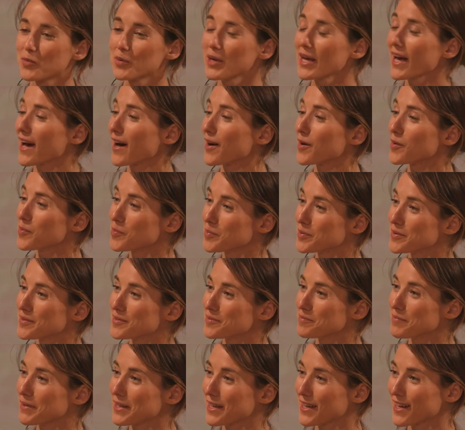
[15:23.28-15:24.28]
we help
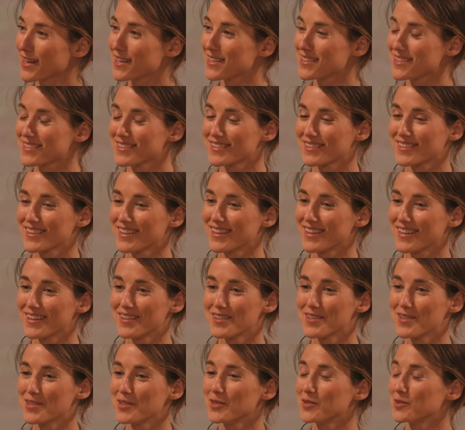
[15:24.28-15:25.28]
because in
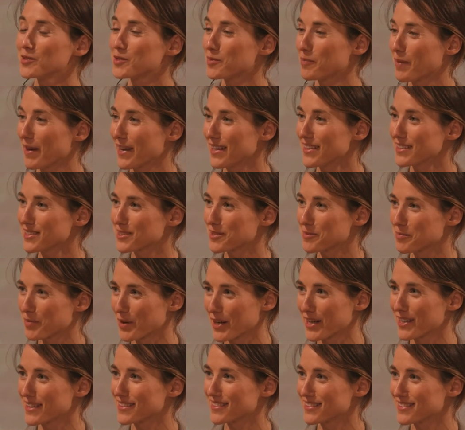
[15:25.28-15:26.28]
a new space,
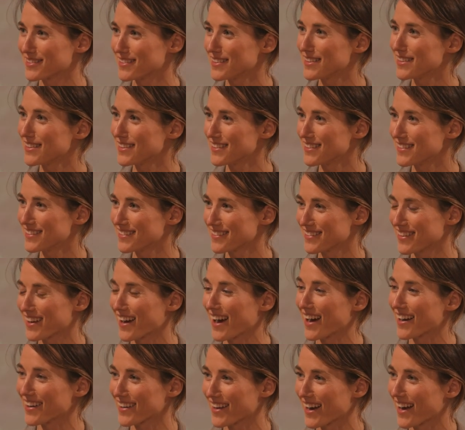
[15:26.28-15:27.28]
brands need
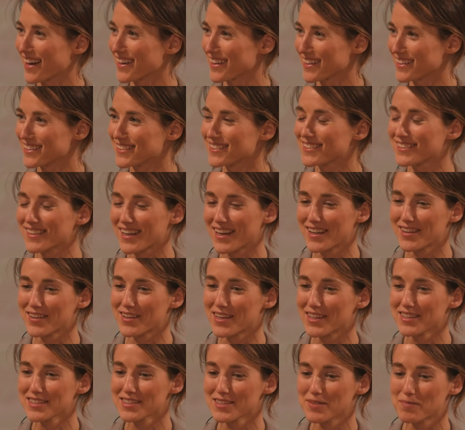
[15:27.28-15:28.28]
guidance on
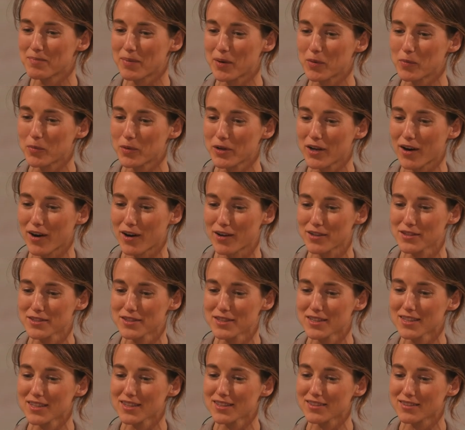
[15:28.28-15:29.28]
this, but we are
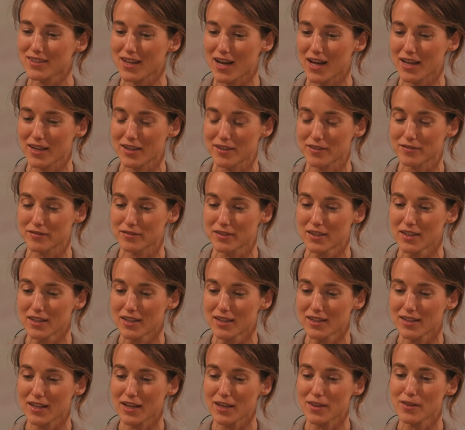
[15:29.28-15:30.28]
seeing a lot of,
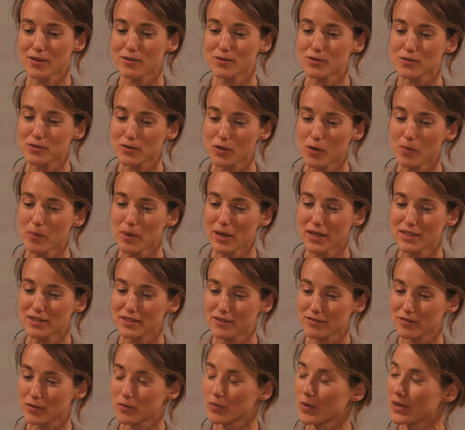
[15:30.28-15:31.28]
like there's so many
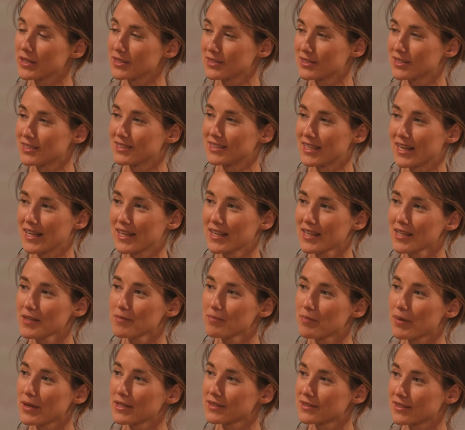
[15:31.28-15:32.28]
different ways to take
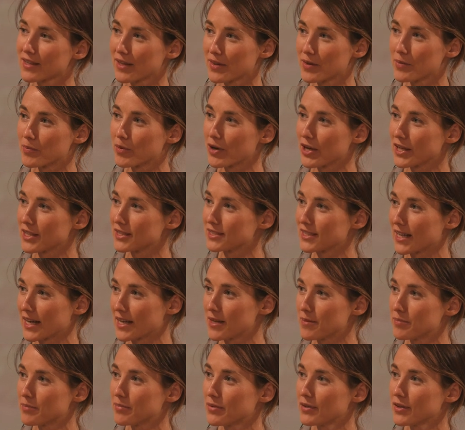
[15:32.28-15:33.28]
it based on the brand
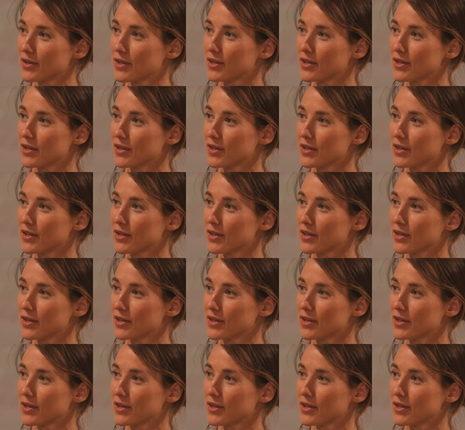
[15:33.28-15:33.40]
type.